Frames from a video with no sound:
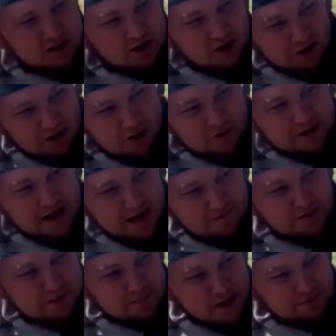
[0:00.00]
Are you okay over
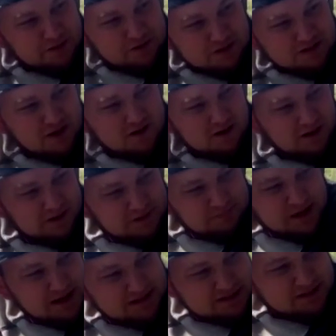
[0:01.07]
there, Bubba? Quit sucking on them
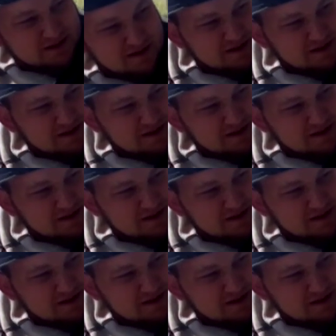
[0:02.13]
dicks.